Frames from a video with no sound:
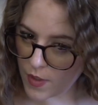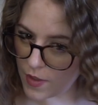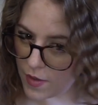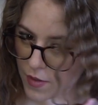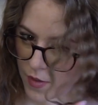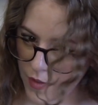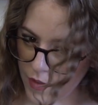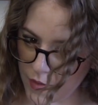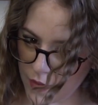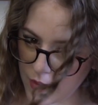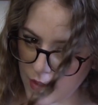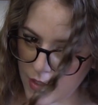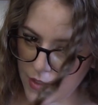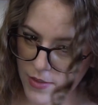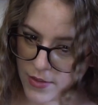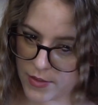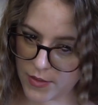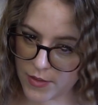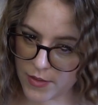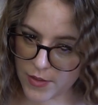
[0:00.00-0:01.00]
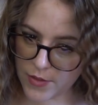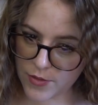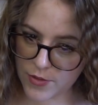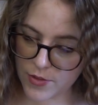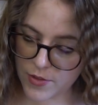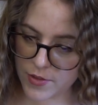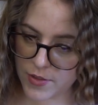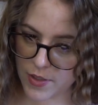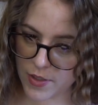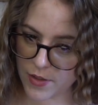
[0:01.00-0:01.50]
Okay, that's
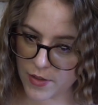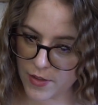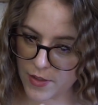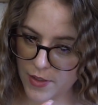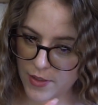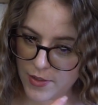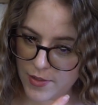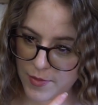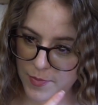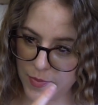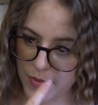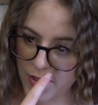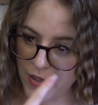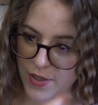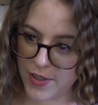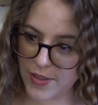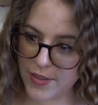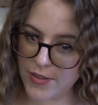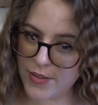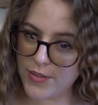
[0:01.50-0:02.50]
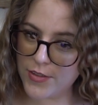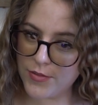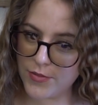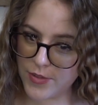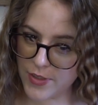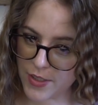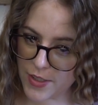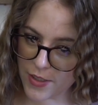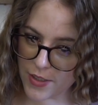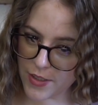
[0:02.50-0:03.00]
interesting. This part is
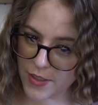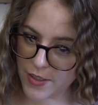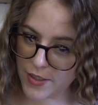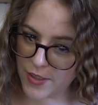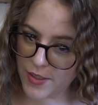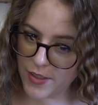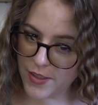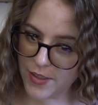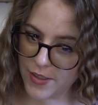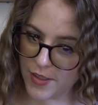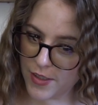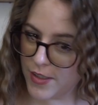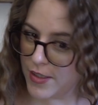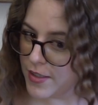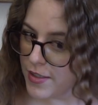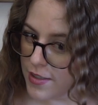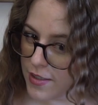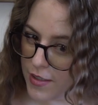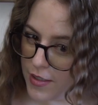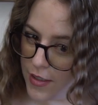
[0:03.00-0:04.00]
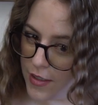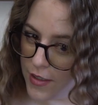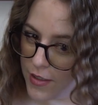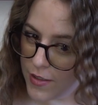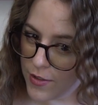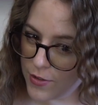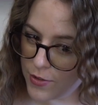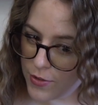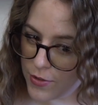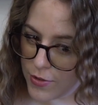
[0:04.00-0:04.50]
really
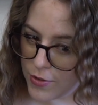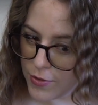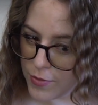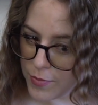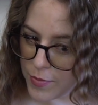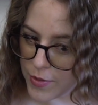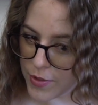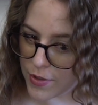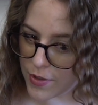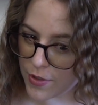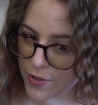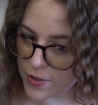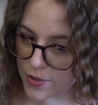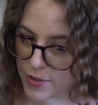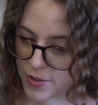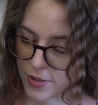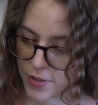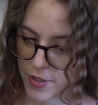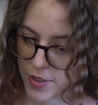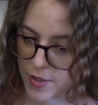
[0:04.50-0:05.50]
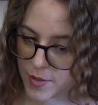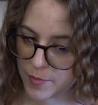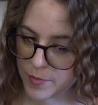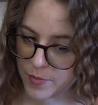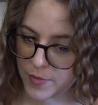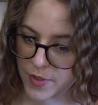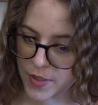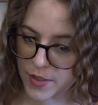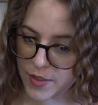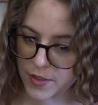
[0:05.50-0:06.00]
super curled up
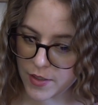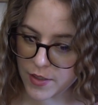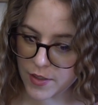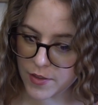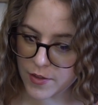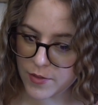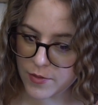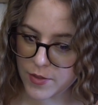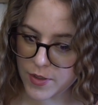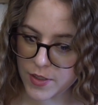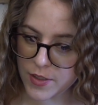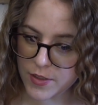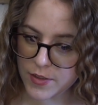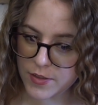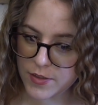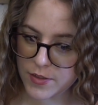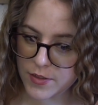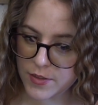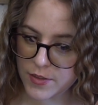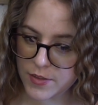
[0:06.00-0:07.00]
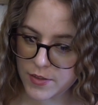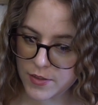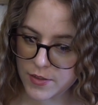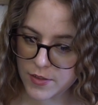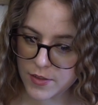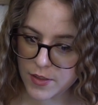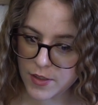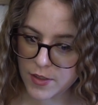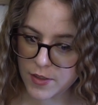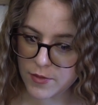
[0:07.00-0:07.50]
and the other one is
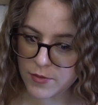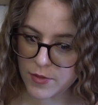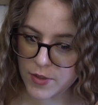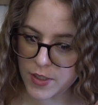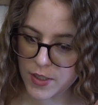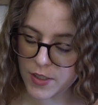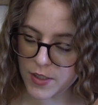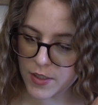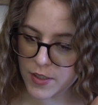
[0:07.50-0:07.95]
not really.